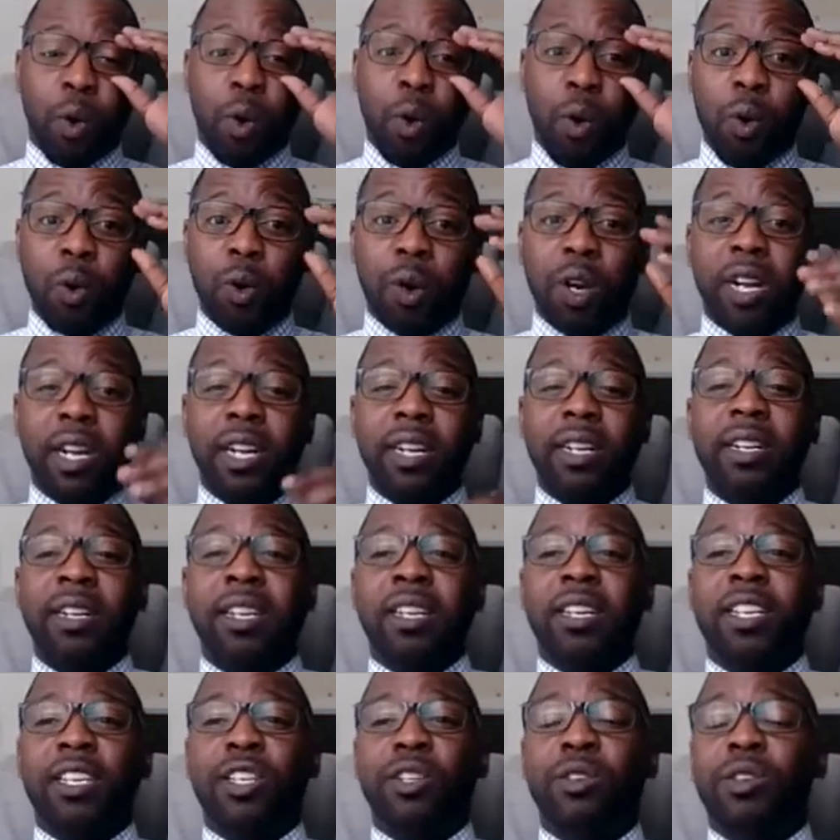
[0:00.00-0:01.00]
Or
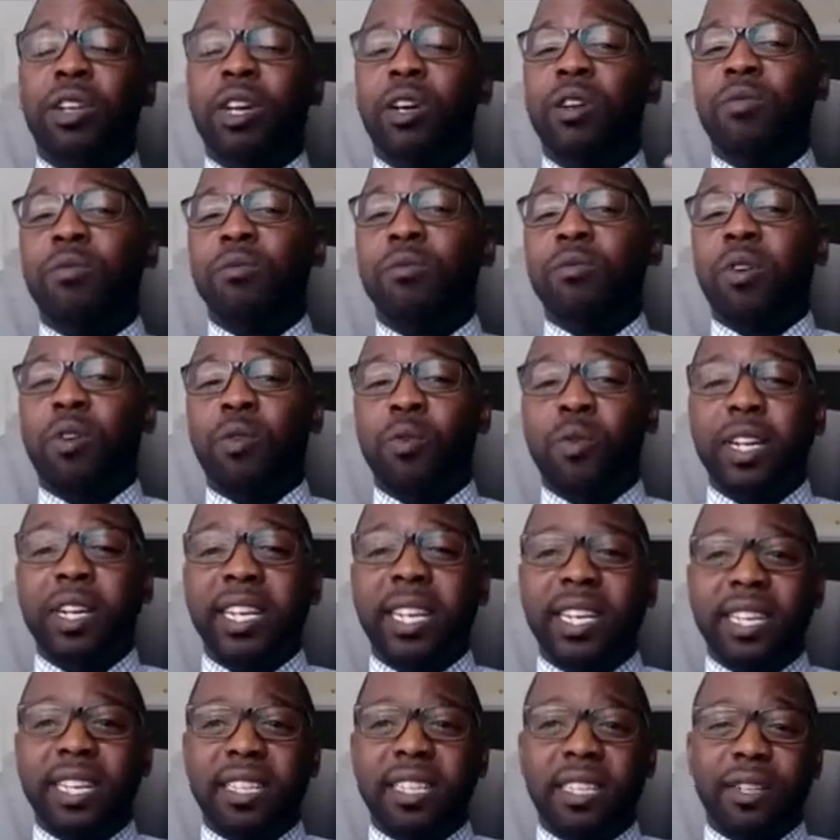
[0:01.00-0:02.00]
you don't
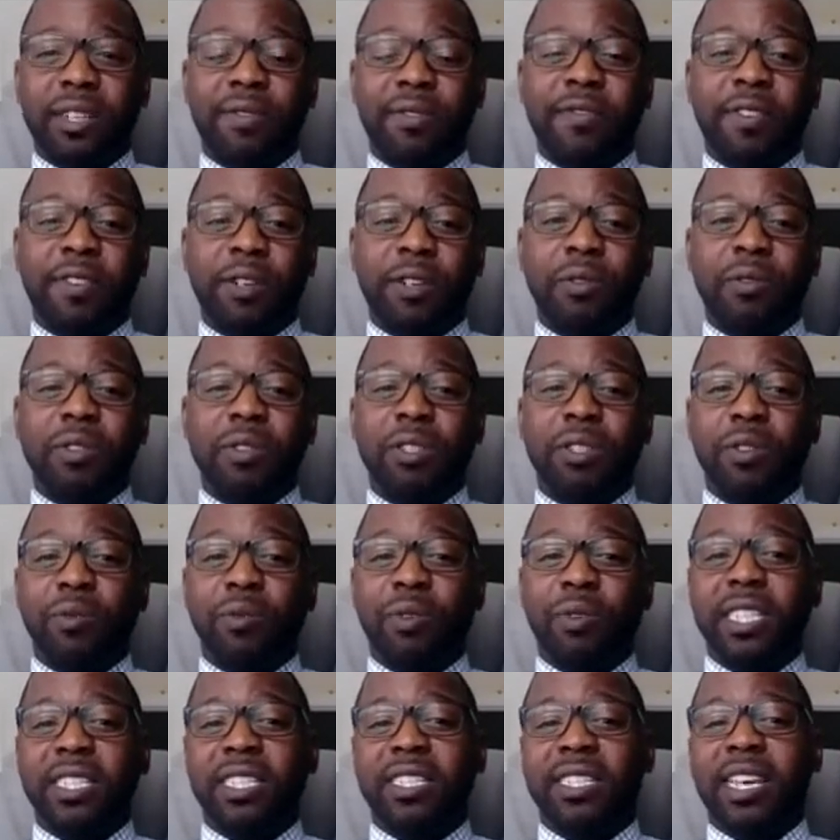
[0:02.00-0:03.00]
orient your folks to
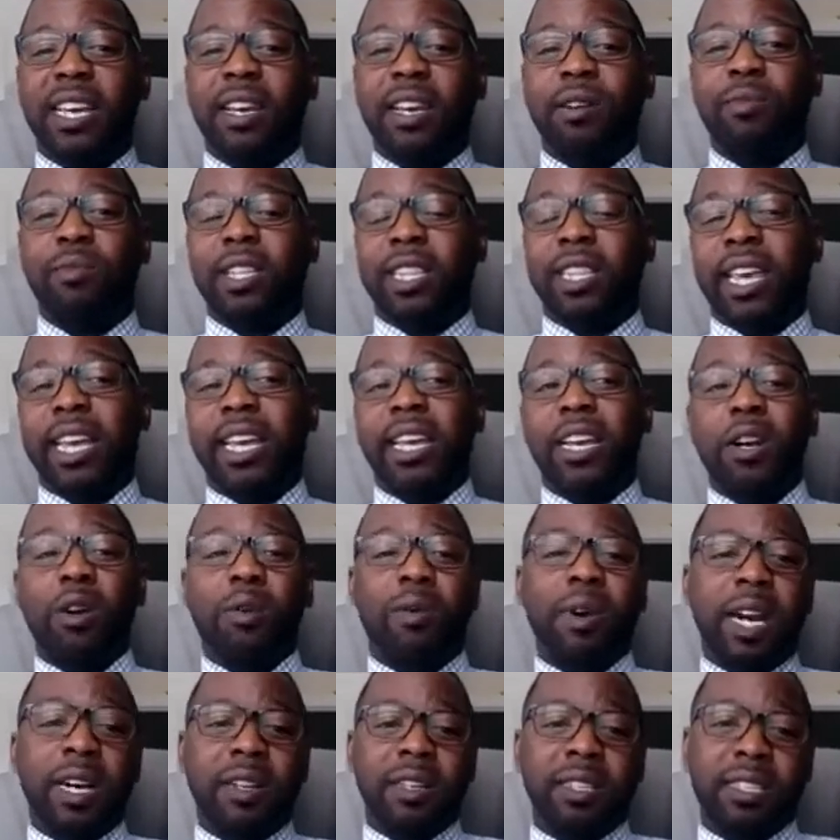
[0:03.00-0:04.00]
which that when they
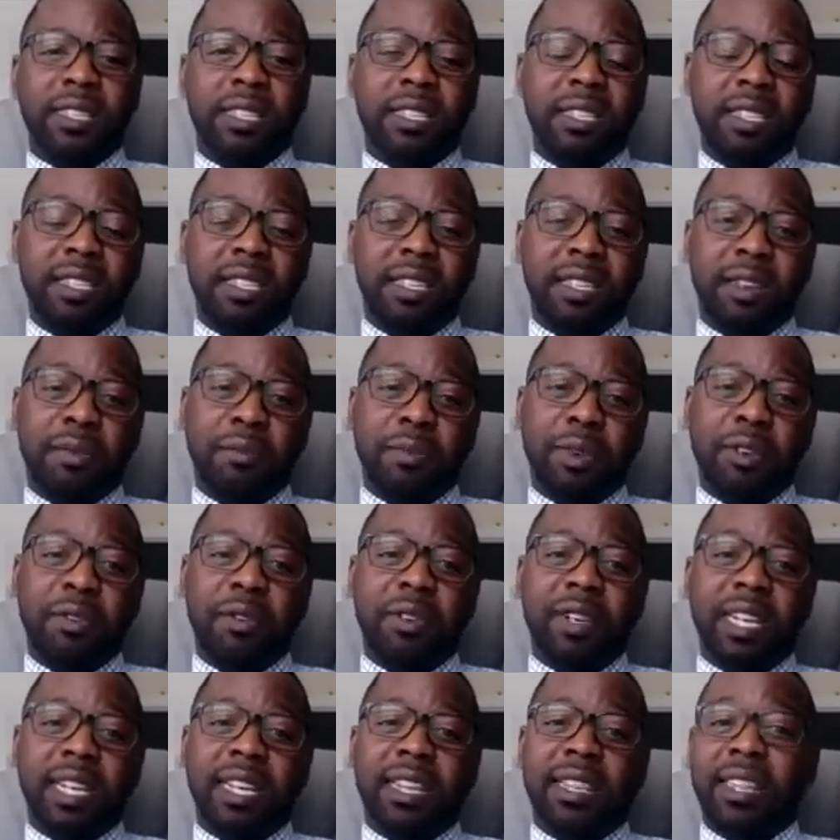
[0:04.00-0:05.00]
go out into the
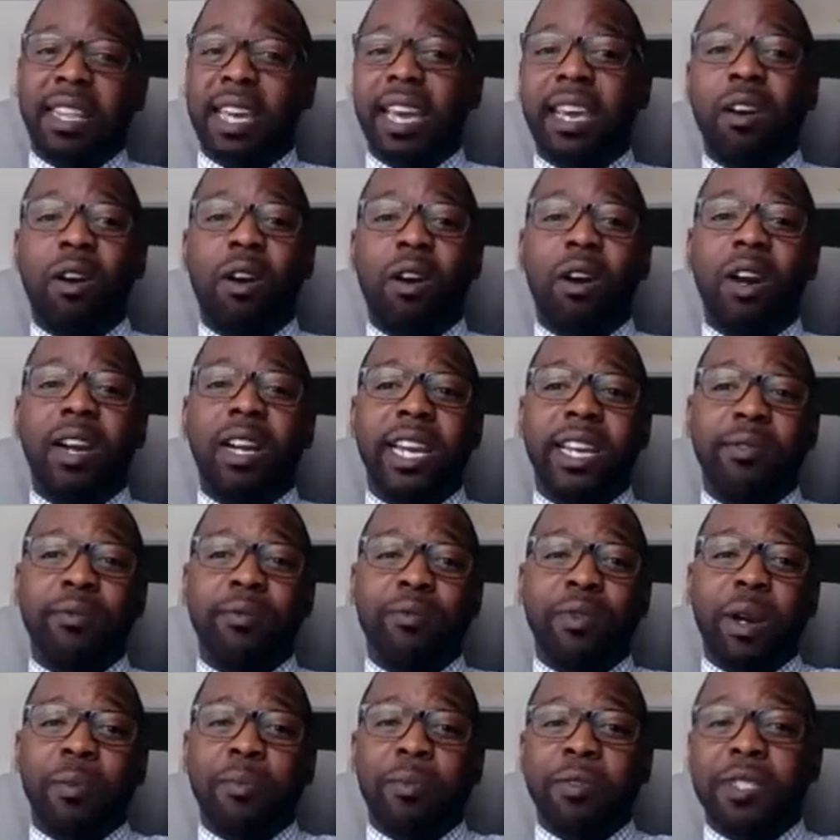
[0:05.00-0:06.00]
community, they are a
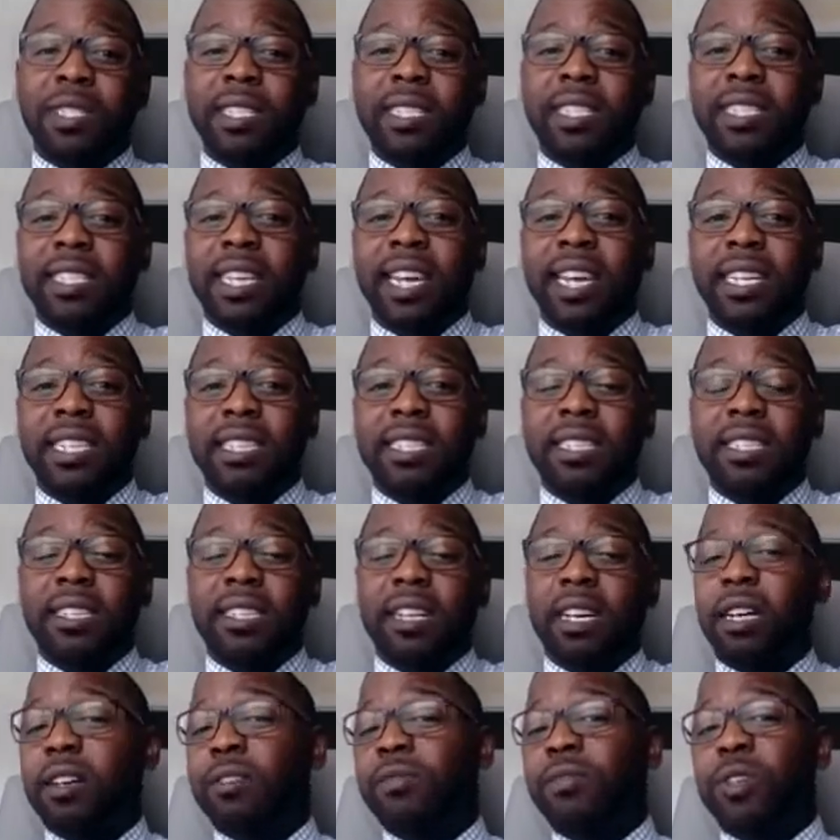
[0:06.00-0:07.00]

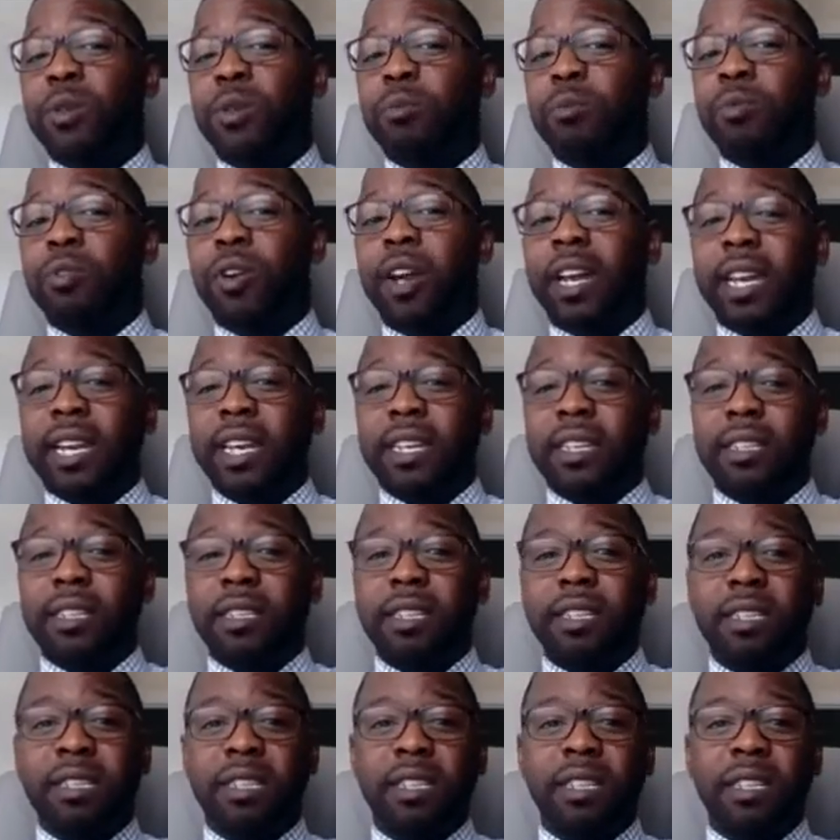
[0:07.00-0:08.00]
representation of your brand,
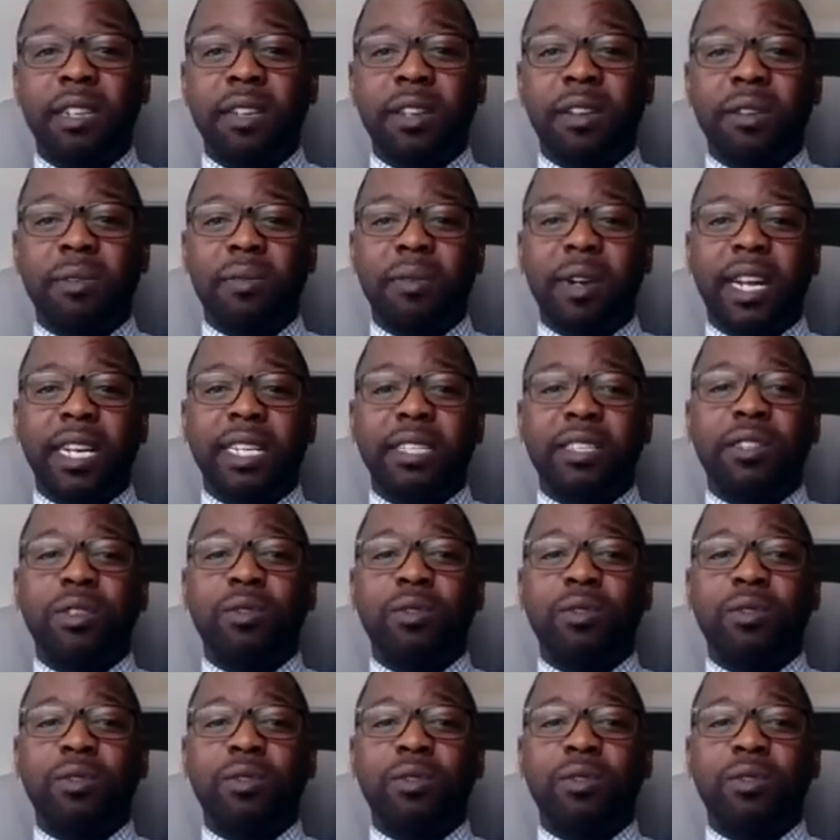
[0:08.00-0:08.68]
right?